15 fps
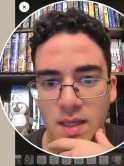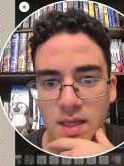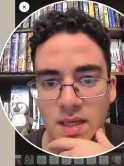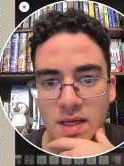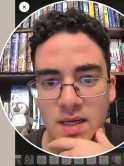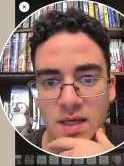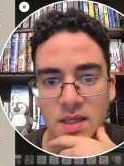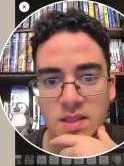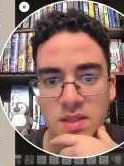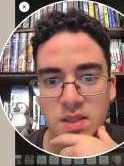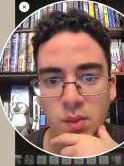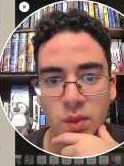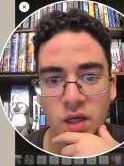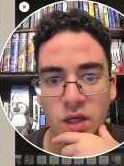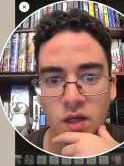
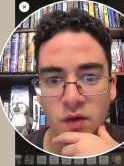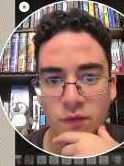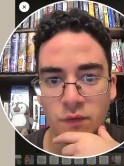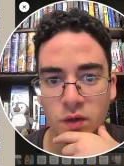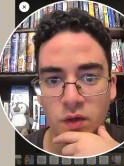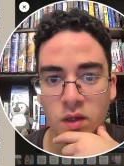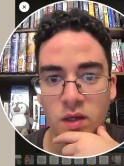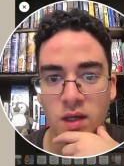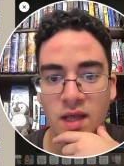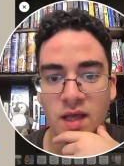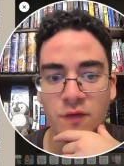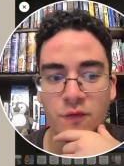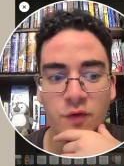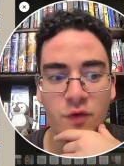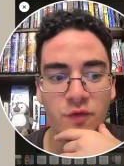Next, we have A
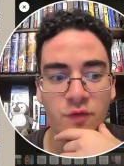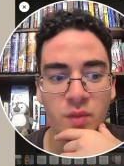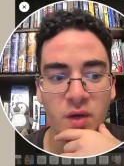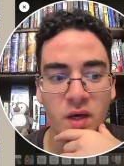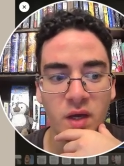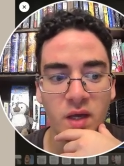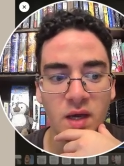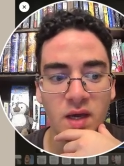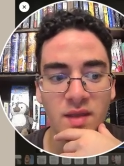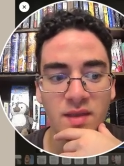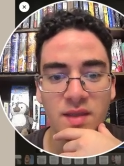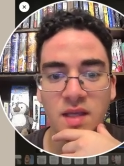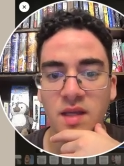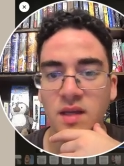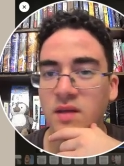Life of Pi, I
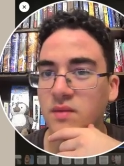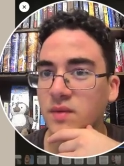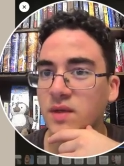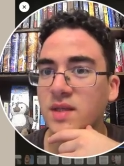think.